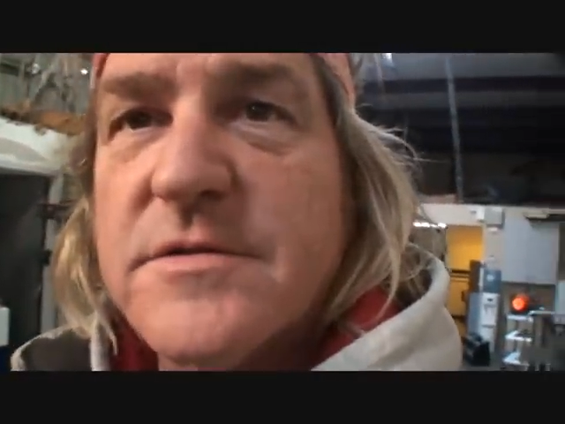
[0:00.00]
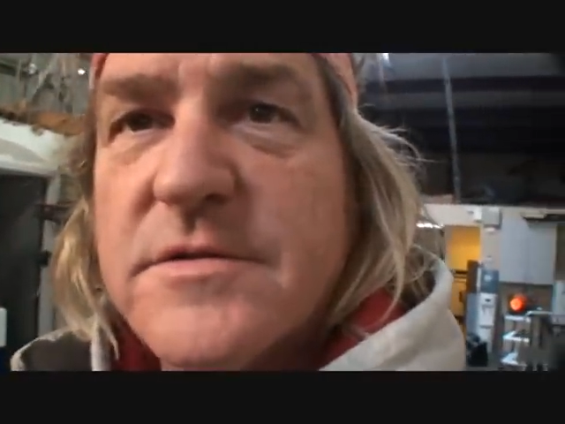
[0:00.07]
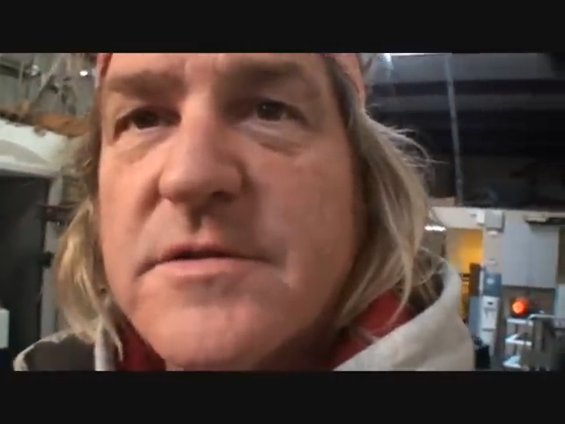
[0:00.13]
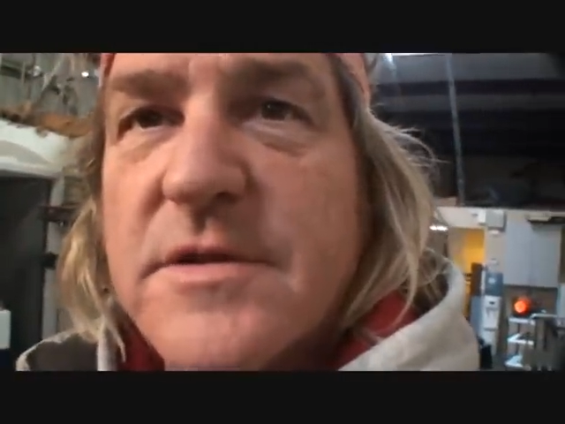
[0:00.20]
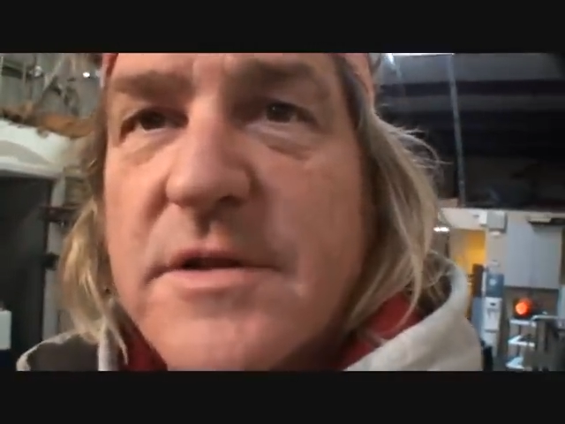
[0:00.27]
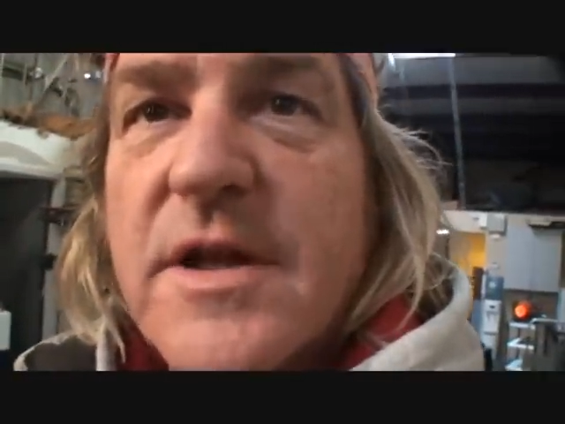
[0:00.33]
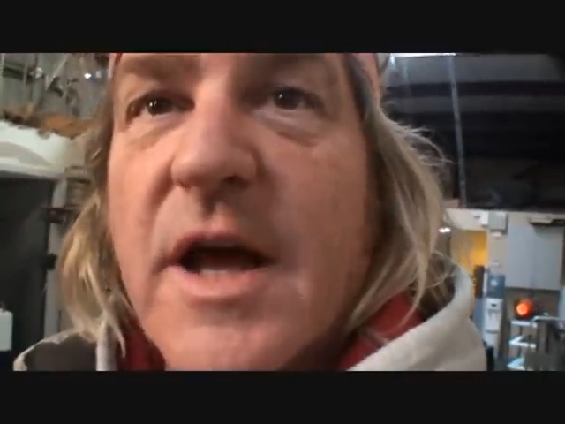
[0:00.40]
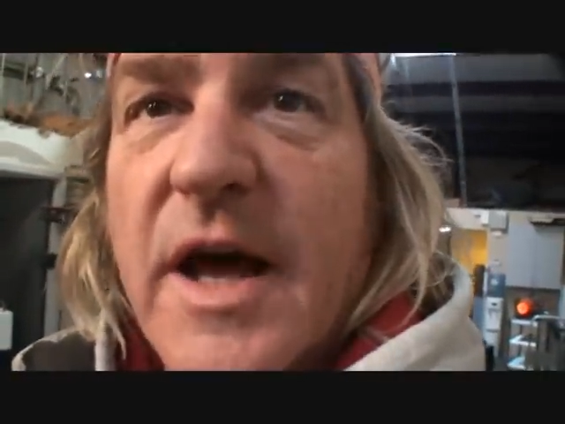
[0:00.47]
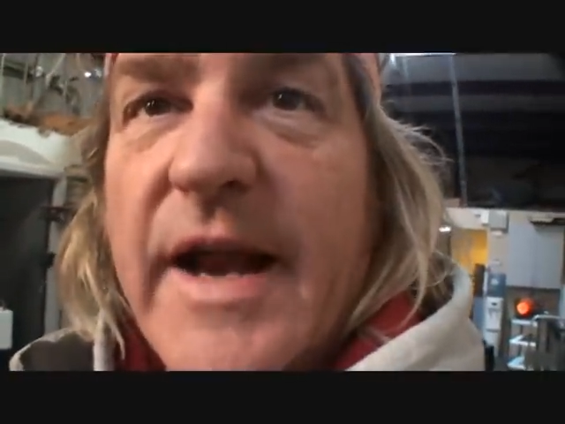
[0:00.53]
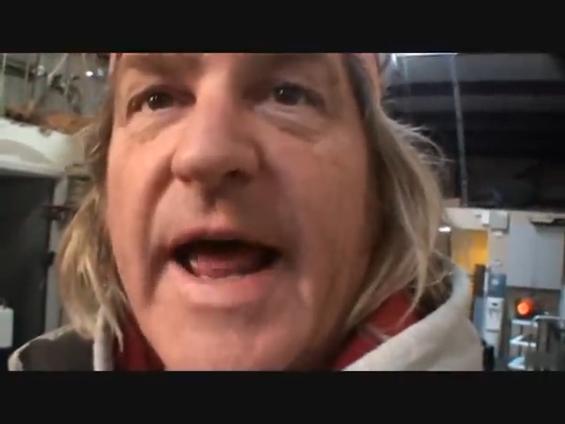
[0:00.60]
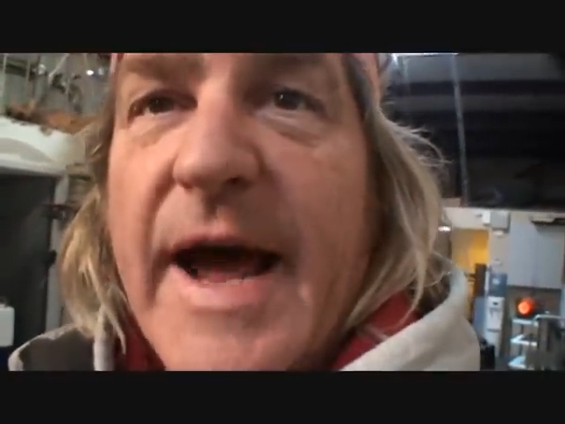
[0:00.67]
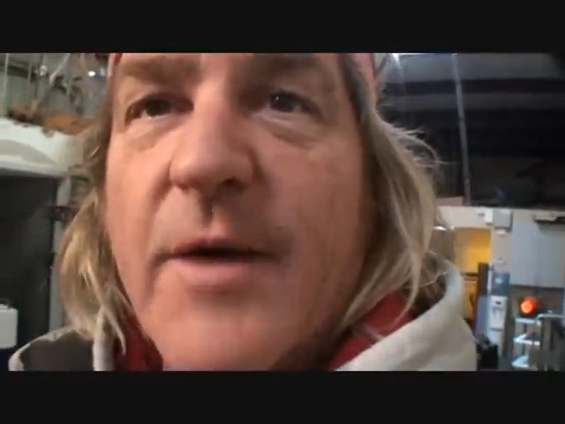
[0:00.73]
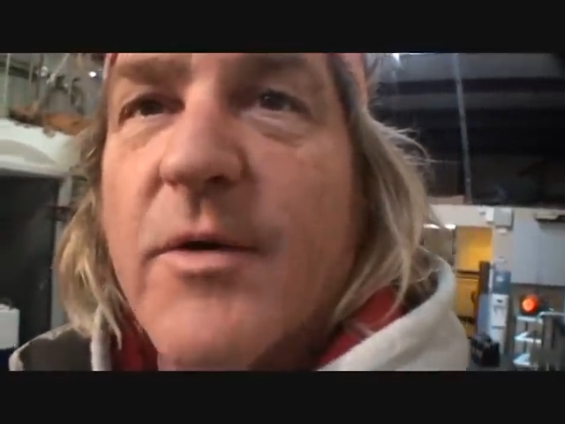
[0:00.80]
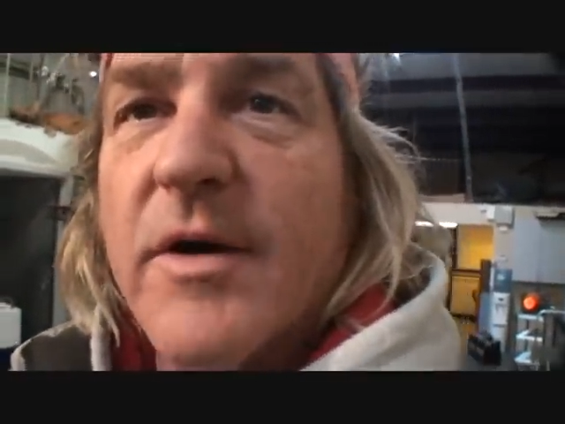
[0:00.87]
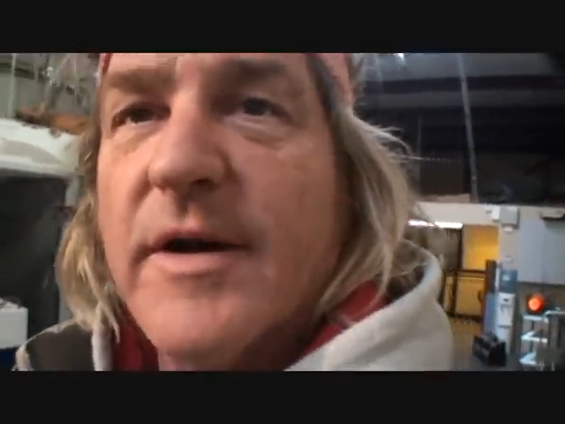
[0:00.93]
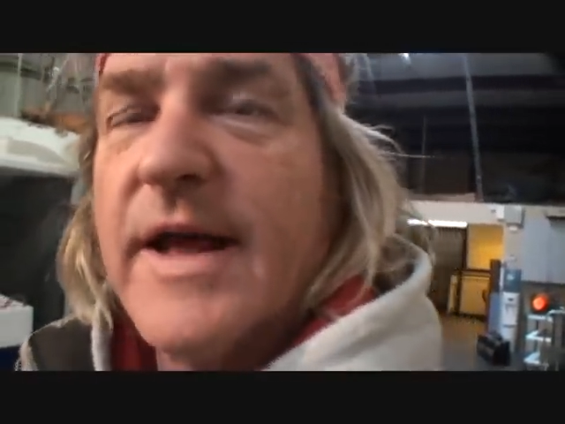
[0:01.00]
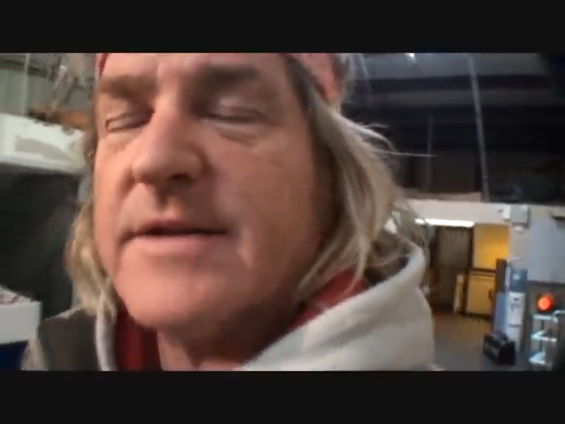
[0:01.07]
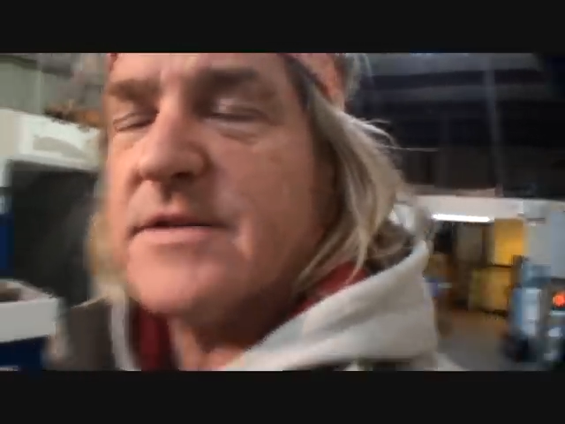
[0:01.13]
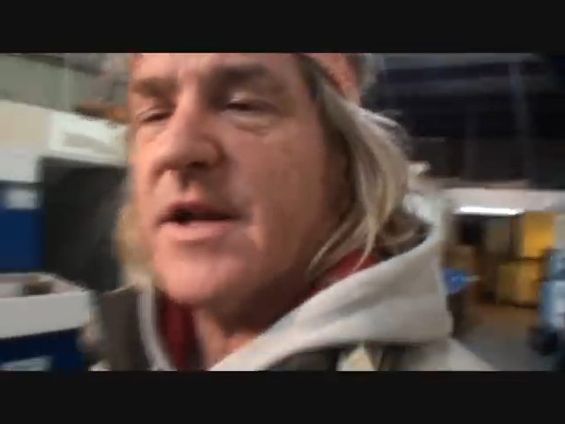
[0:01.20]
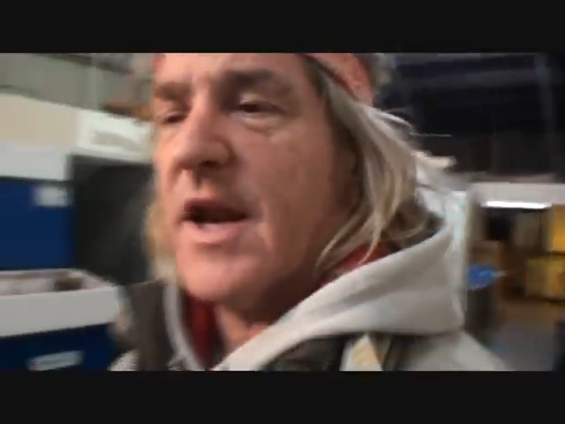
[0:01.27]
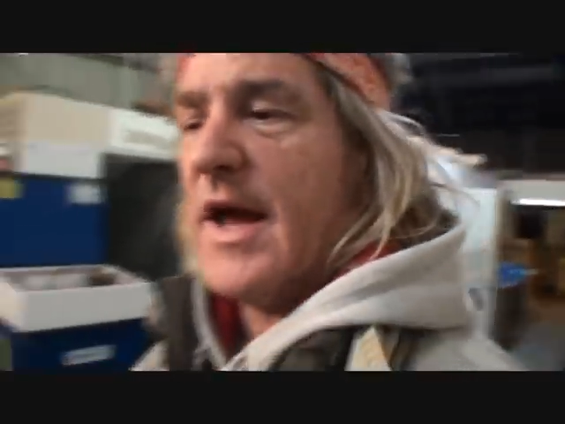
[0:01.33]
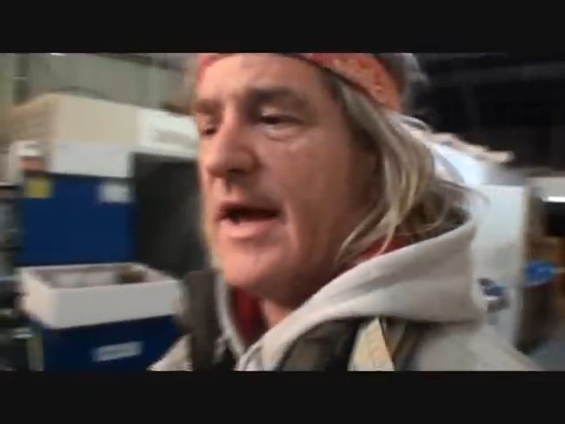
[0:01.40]
shirts an hour. An hour.
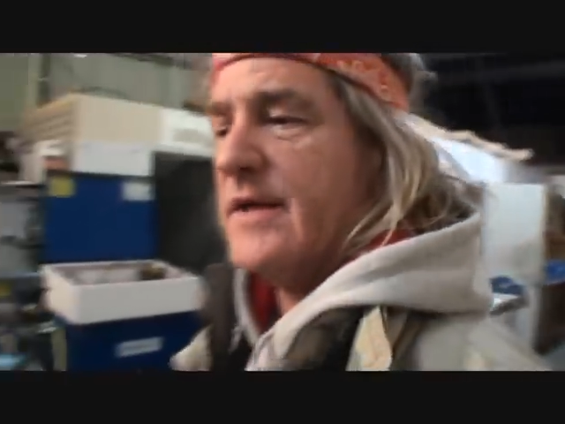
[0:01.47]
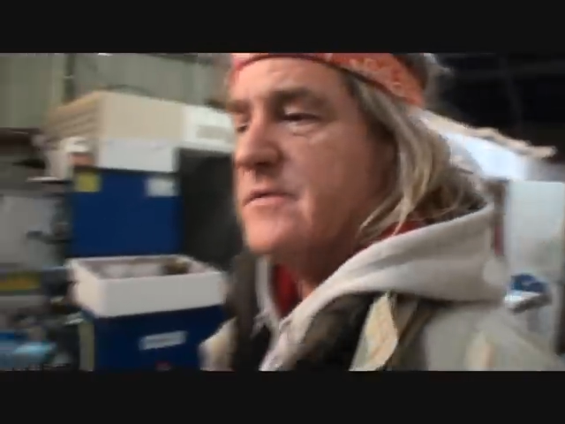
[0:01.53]
That's a an lot. An